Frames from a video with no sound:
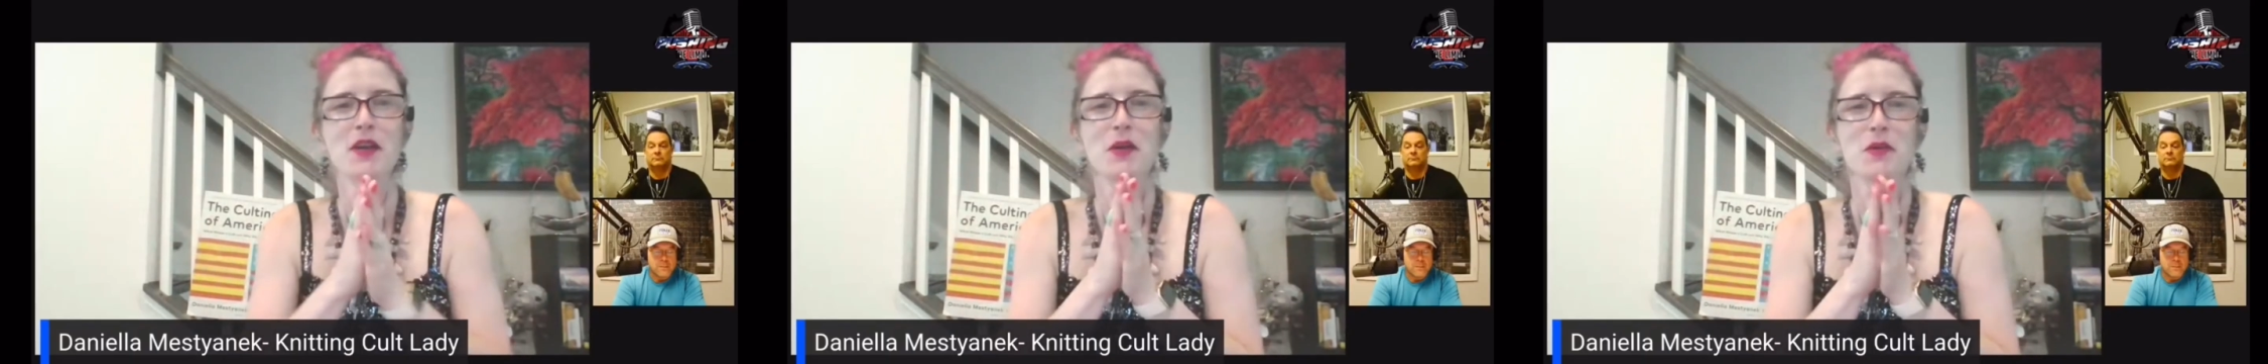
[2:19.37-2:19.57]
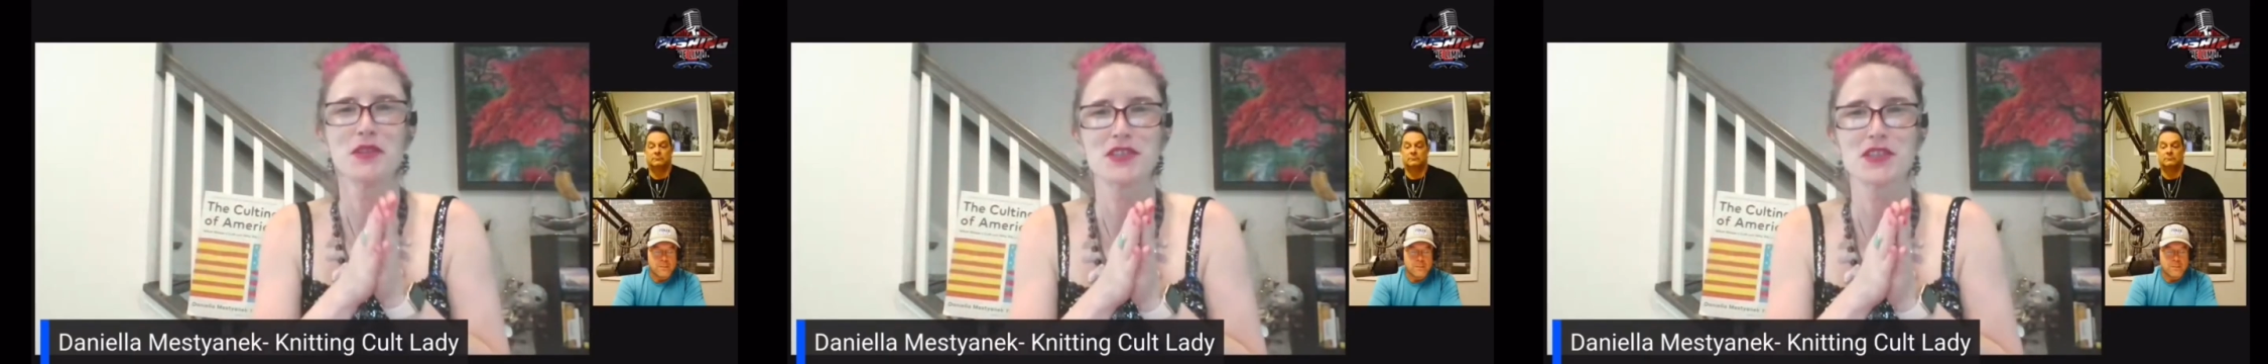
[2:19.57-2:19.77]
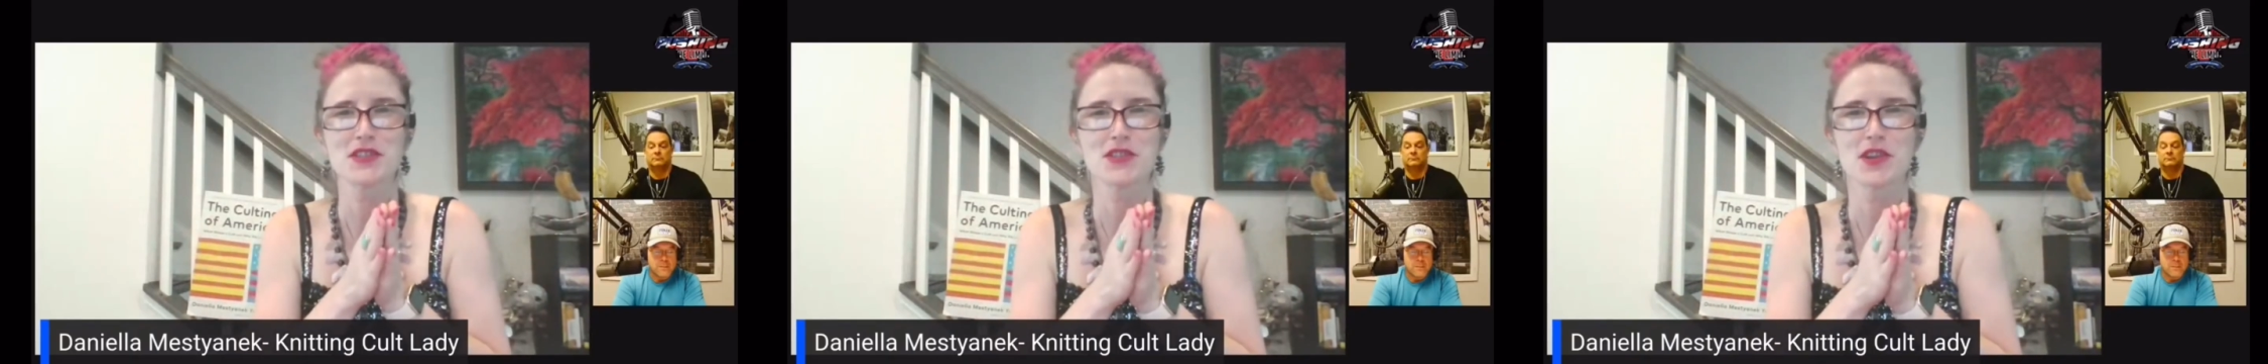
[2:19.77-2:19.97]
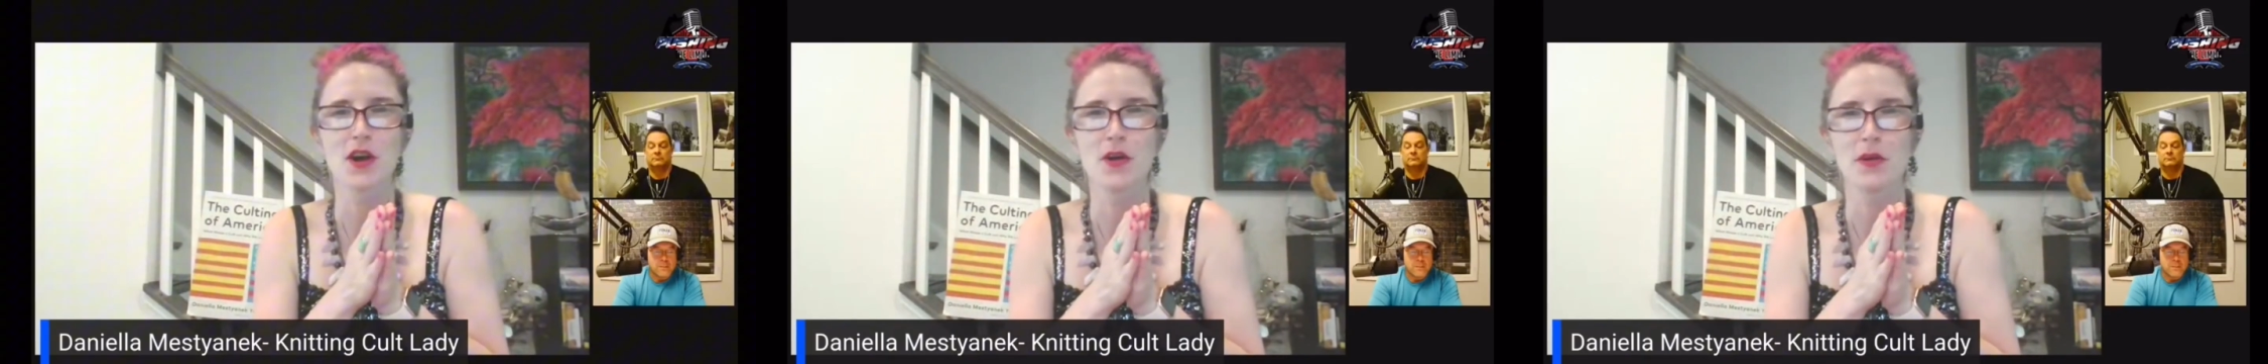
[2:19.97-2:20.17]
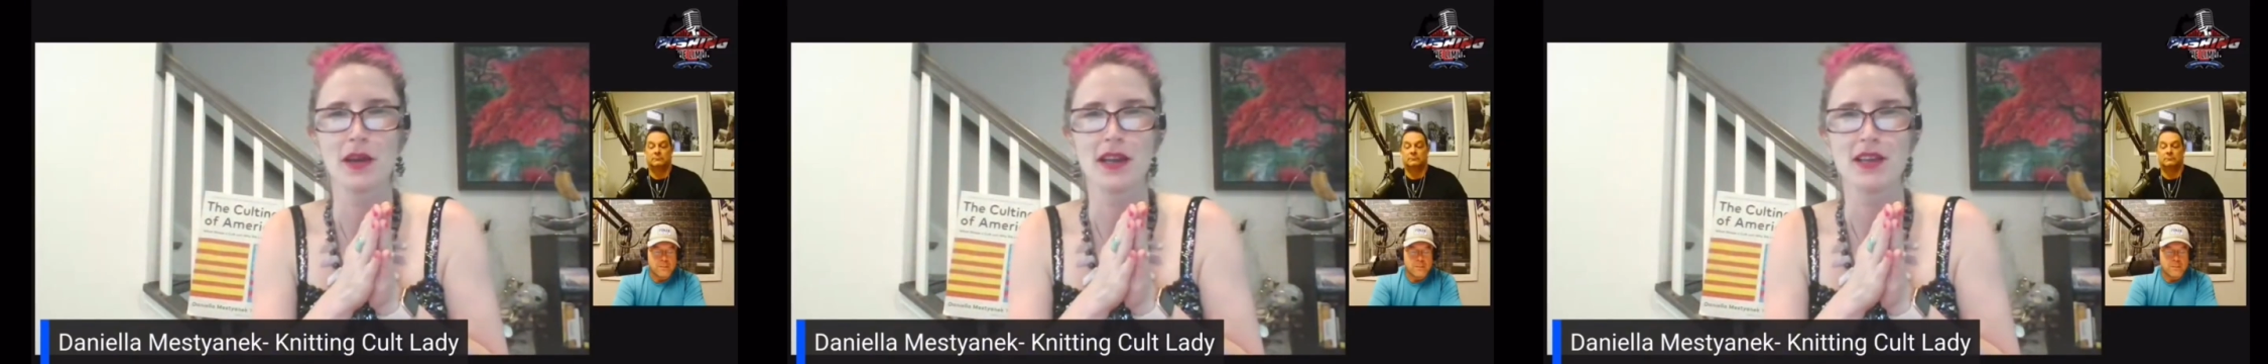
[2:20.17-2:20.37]
which is
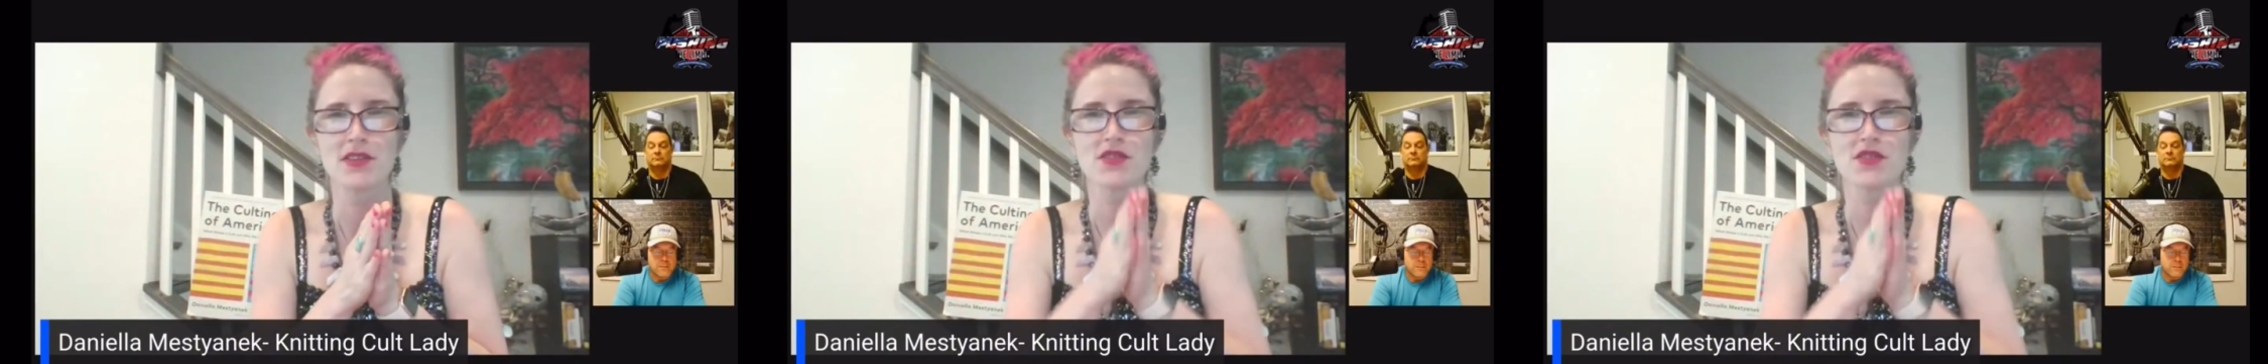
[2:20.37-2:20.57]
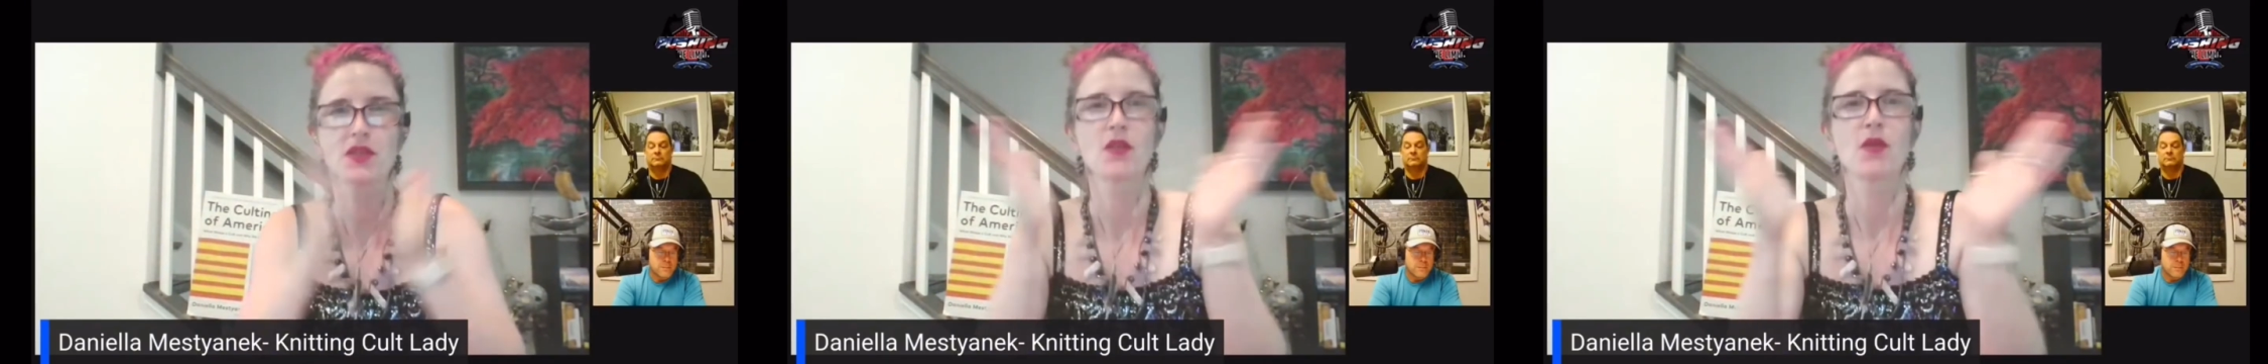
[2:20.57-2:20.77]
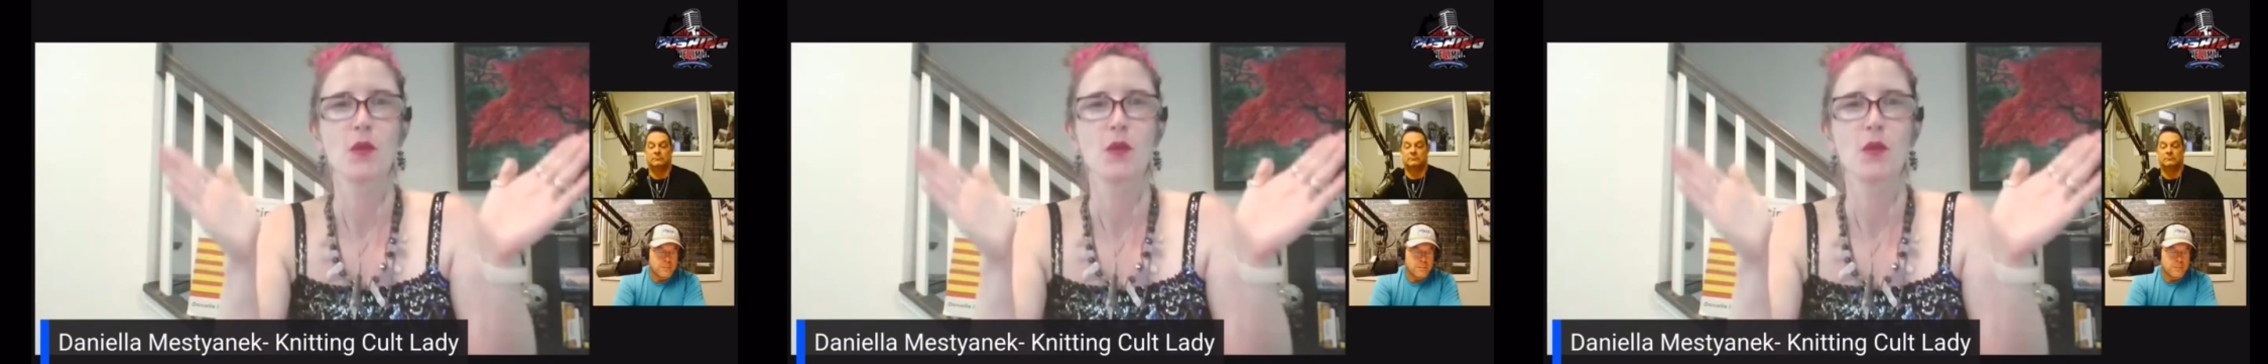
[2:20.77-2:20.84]
always,